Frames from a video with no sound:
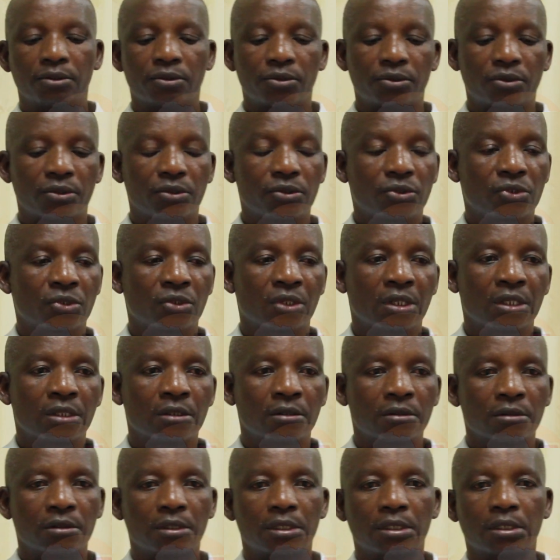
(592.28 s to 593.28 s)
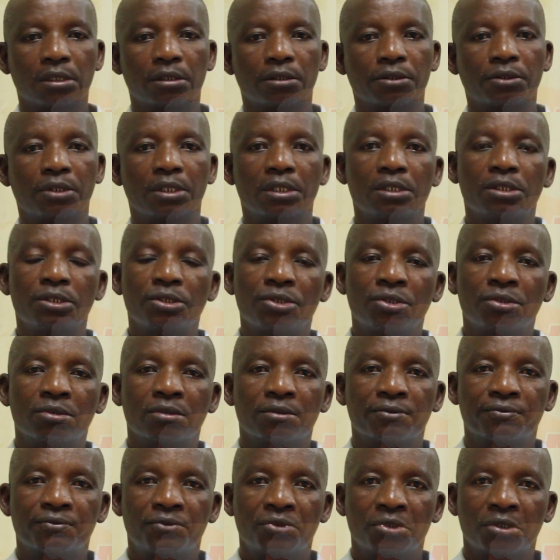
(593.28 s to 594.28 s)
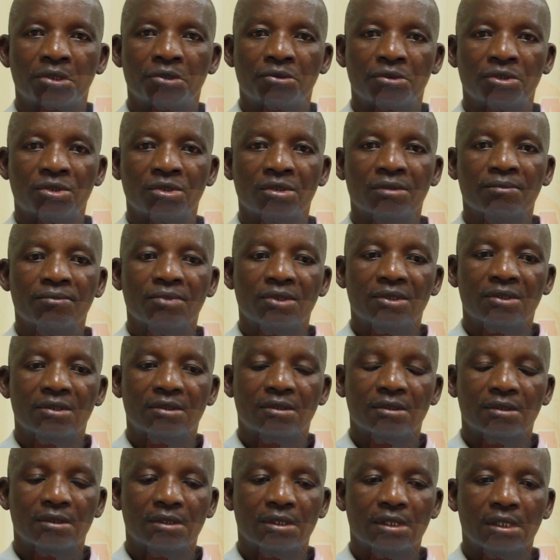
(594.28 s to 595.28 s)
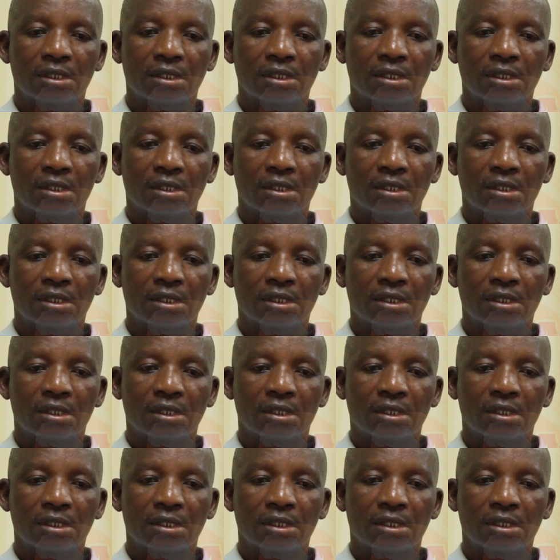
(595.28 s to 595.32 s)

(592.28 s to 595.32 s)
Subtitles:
So now the issue of trade regimes